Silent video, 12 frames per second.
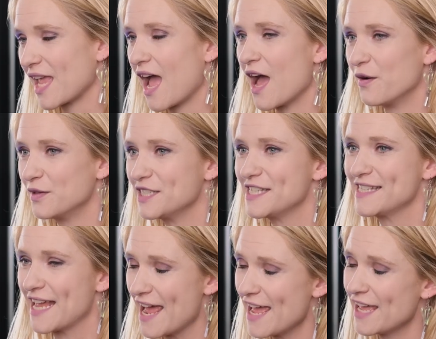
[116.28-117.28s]
I would
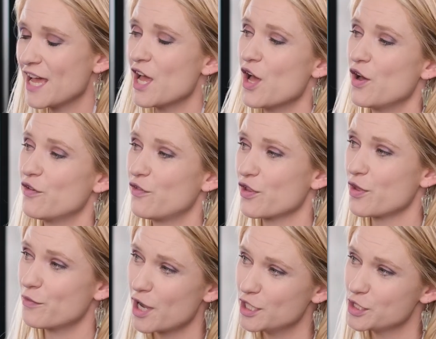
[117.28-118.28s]
say, for the
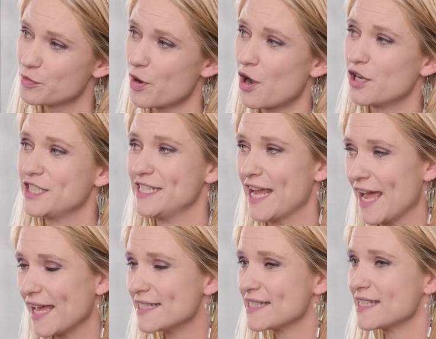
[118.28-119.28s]
most part,
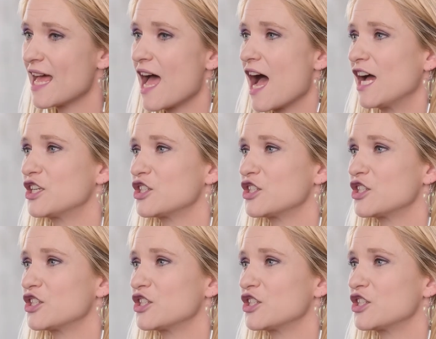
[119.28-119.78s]
yes. I